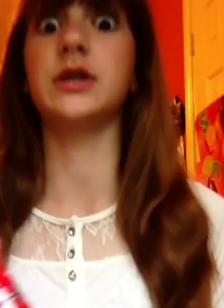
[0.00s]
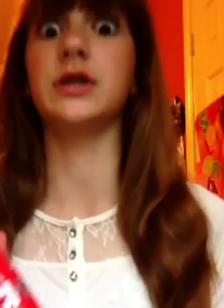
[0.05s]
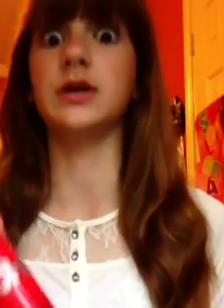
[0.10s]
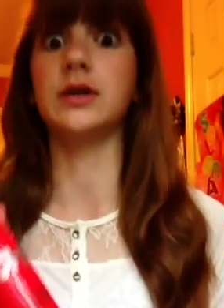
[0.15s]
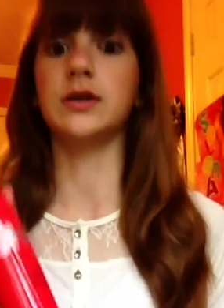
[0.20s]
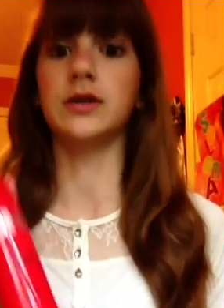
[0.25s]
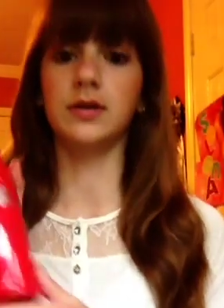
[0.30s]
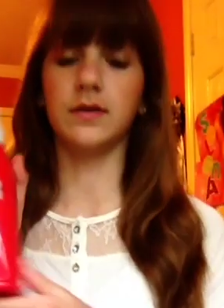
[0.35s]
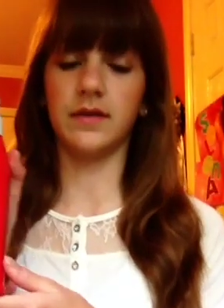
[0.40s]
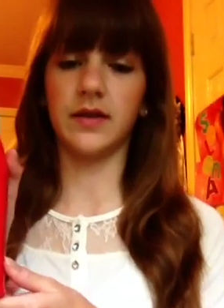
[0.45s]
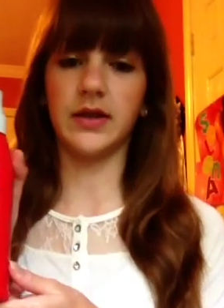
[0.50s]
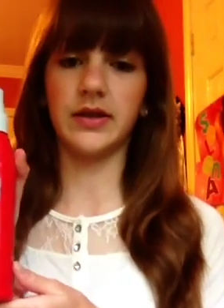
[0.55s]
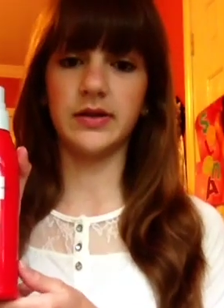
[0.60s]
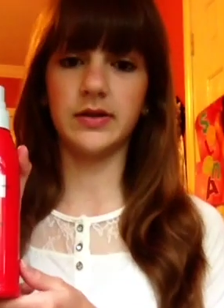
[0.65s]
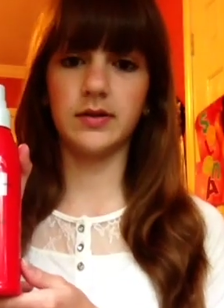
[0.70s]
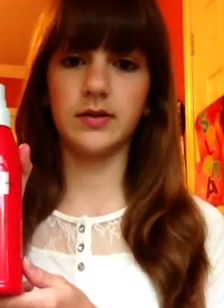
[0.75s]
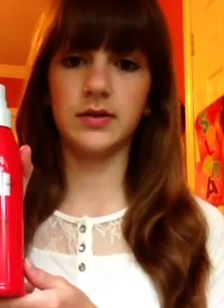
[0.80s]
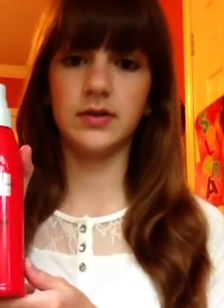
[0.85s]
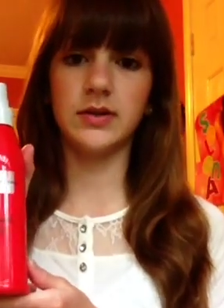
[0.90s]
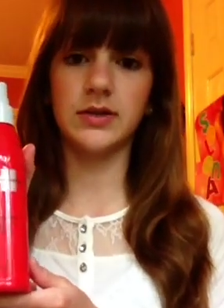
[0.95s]
to
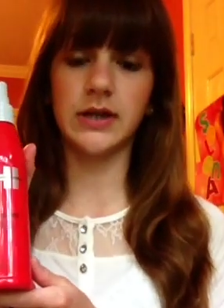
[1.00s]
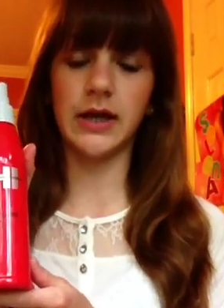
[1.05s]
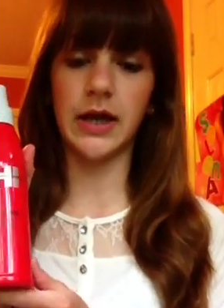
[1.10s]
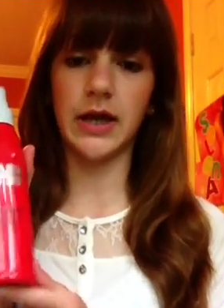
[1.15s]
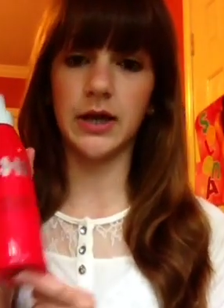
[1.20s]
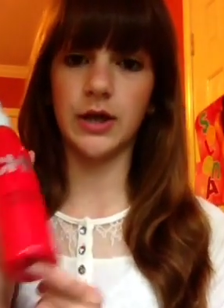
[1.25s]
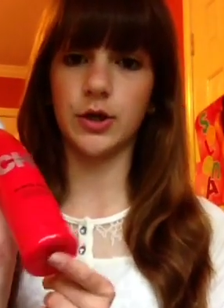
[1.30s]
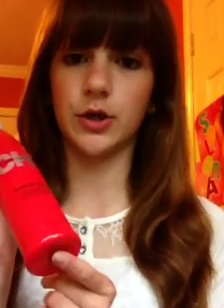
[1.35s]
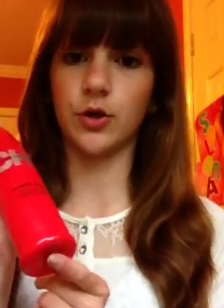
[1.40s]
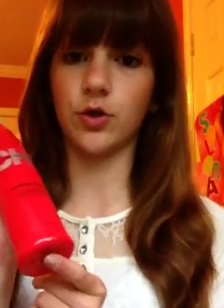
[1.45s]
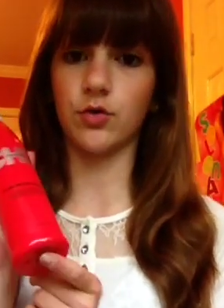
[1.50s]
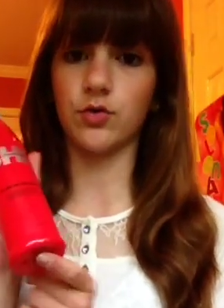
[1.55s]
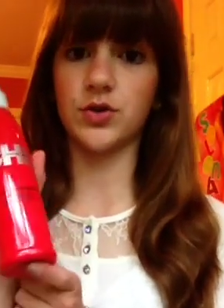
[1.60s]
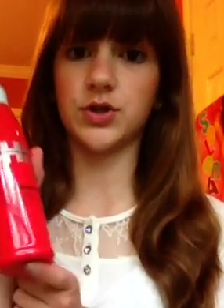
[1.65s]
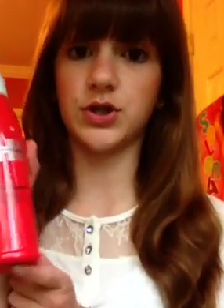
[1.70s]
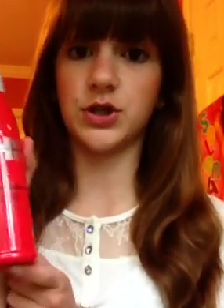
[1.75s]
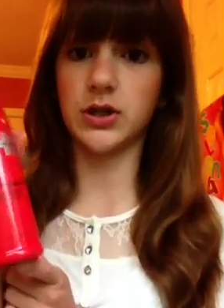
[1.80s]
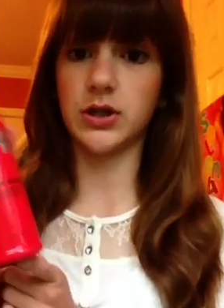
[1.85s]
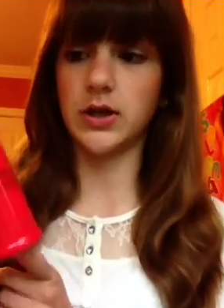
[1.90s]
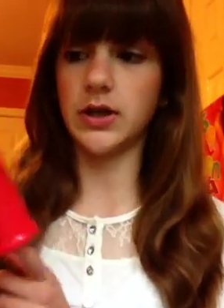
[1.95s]
then take your
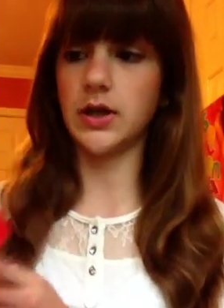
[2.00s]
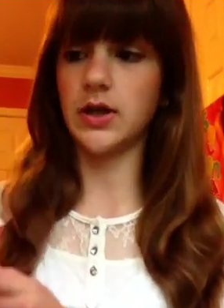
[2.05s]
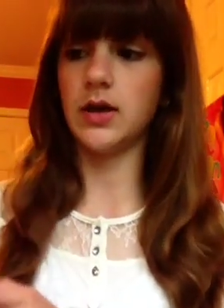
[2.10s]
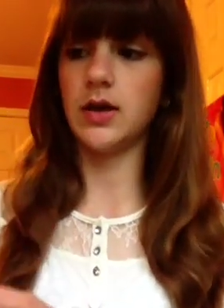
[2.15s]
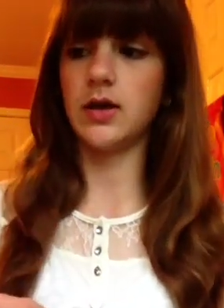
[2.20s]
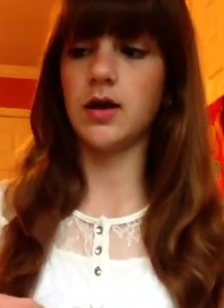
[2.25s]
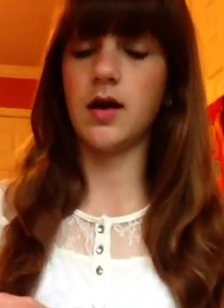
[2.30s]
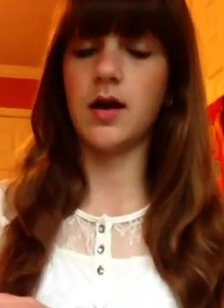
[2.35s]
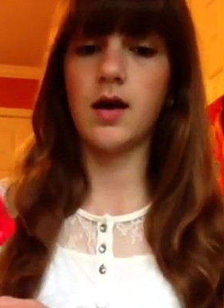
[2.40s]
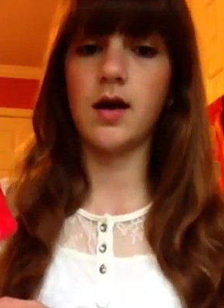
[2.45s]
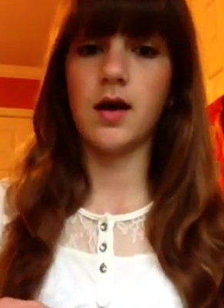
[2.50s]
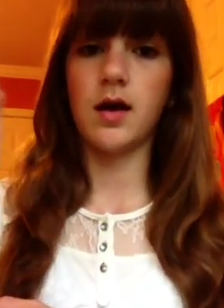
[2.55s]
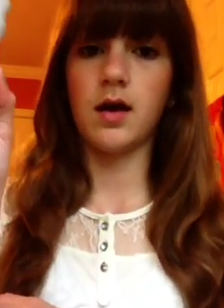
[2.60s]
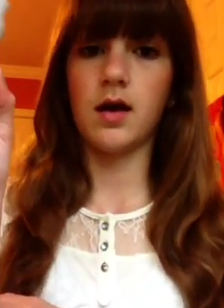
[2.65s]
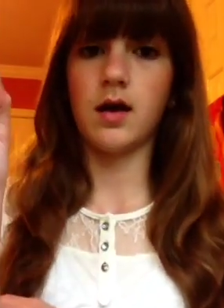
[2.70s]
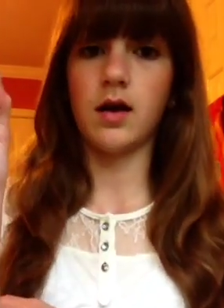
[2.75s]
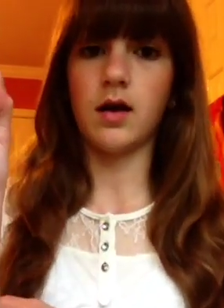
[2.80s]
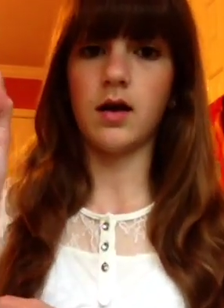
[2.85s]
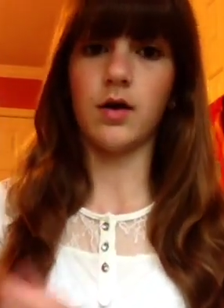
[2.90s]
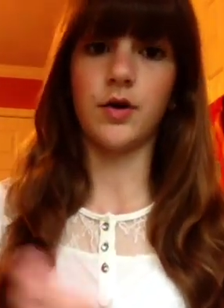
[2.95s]
heat
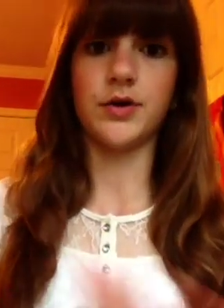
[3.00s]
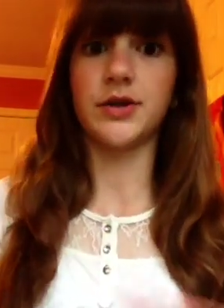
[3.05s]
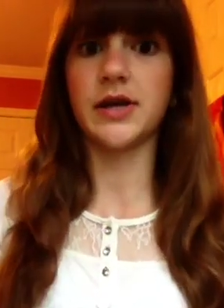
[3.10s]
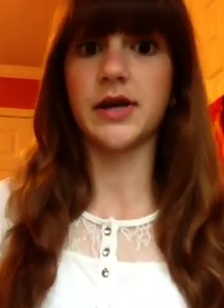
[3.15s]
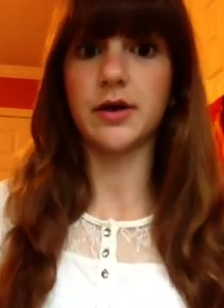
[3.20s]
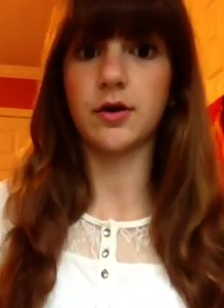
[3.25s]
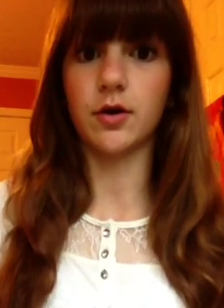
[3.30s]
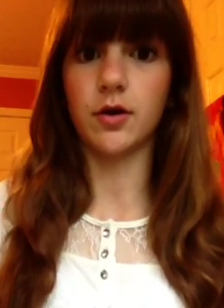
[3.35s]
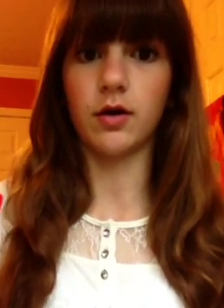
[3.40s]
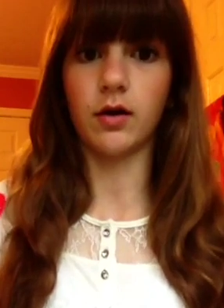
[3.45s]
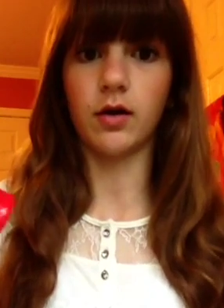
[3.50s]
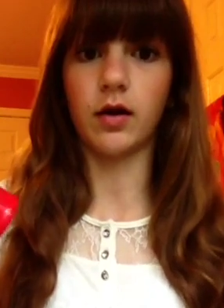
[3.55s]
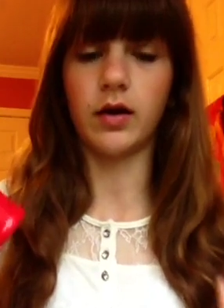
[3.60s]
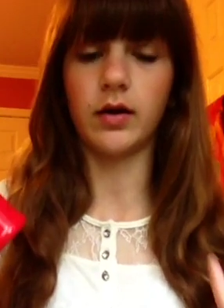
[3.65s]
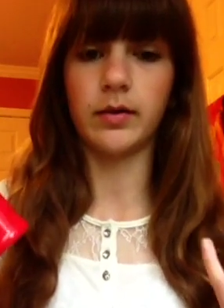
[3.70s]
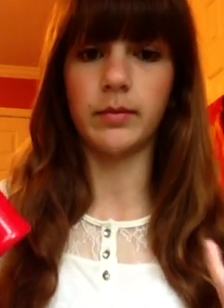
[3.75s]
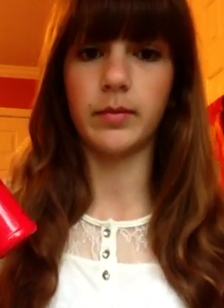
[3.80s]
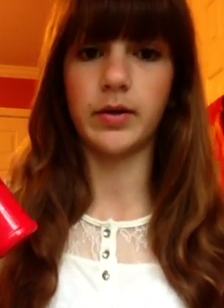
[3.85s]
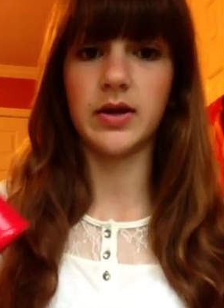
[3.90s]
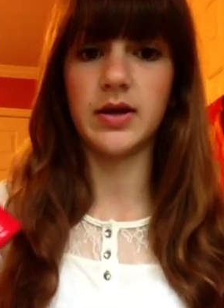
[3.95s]

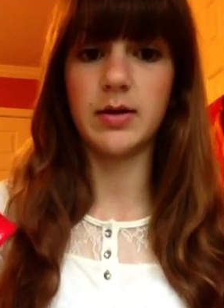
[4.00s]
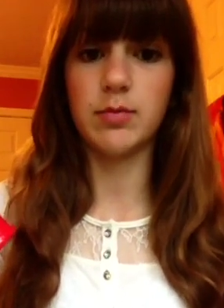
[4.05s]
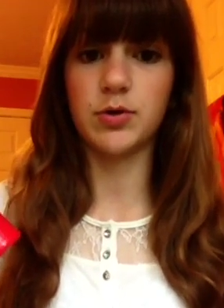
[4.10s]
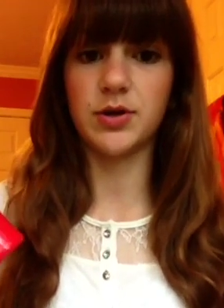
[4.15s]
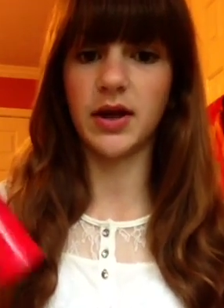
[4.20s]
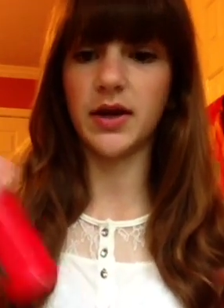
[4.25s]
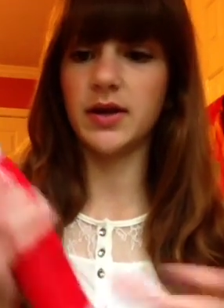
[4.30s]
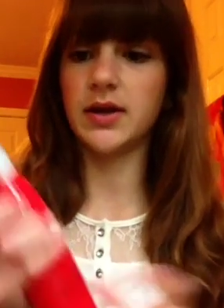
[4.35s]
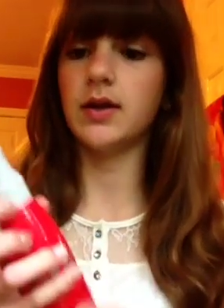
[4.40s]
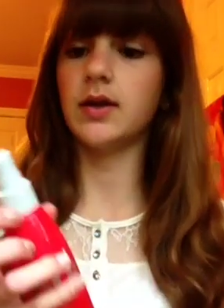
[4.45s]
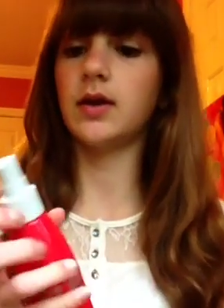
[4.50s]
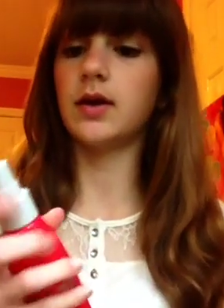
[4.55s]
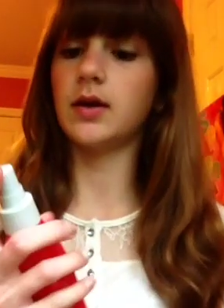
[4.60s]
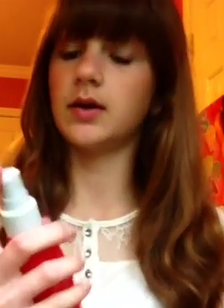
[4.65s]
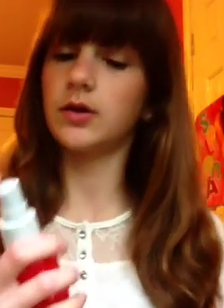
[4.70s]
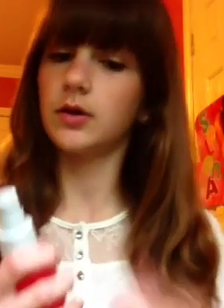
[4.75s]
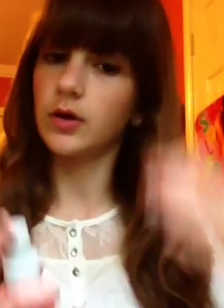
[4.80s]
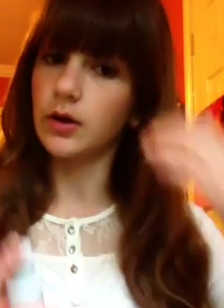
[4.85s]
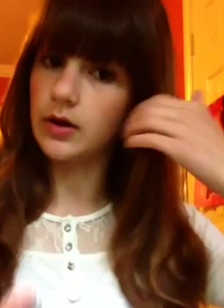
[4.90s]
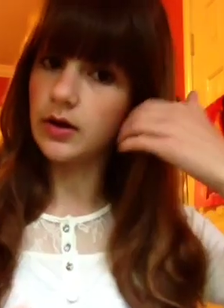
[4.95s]
protectant,
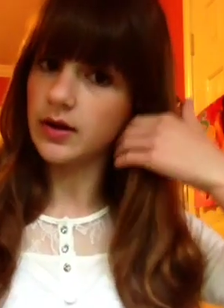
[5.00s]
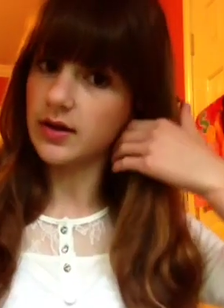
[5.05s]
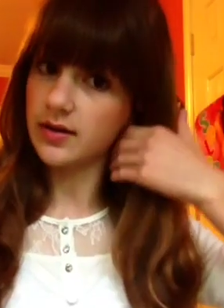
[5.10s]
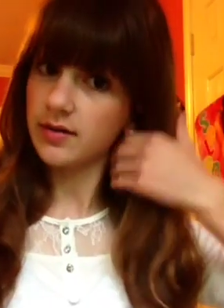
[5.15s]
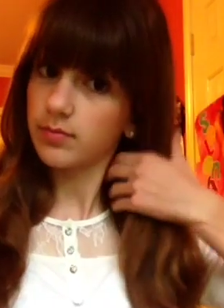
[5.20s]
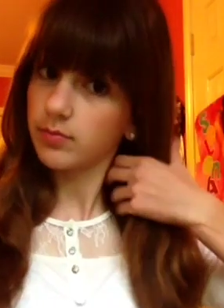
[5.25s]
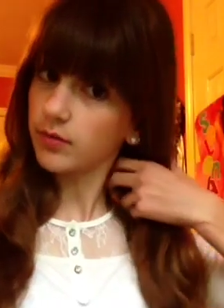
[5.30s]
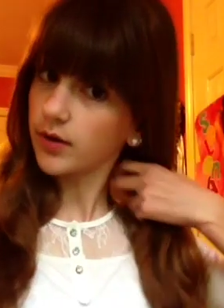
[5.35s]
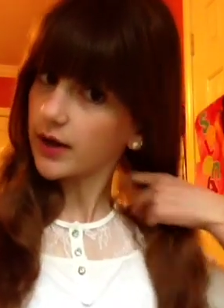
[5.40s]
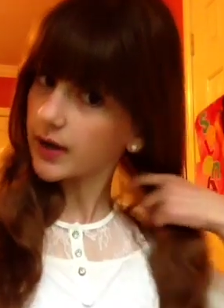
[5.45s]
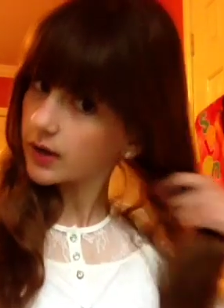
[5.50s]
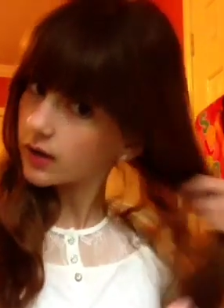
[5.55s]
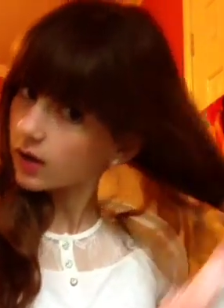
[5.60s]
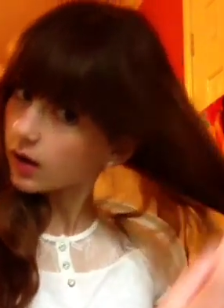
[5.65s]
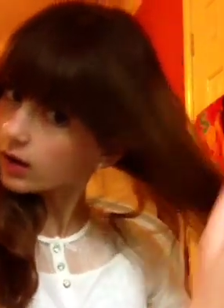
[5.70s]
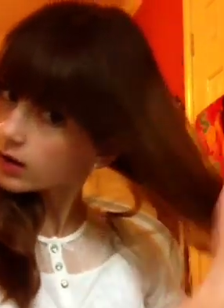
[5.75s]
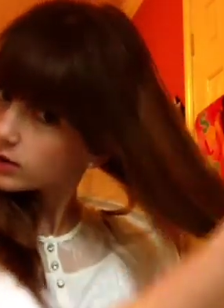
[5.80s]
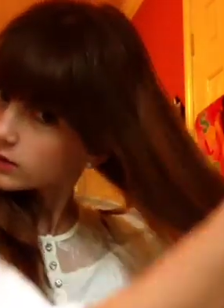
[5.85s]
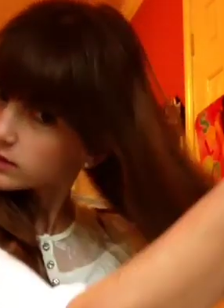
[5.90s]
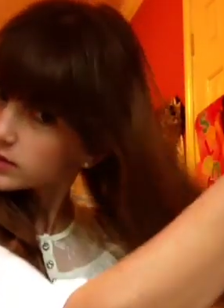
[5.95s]
and you're going to spray it
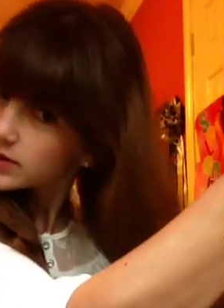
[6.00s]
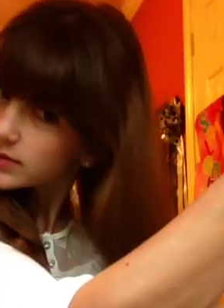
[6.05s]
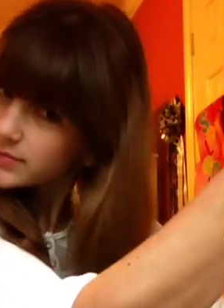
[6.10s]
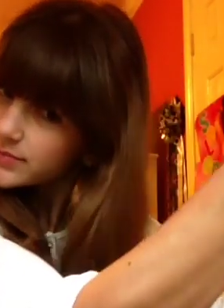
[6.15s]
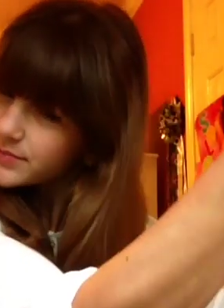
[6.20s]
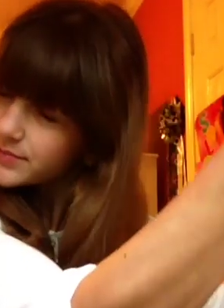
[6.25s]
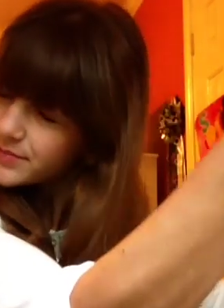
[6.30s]
all over.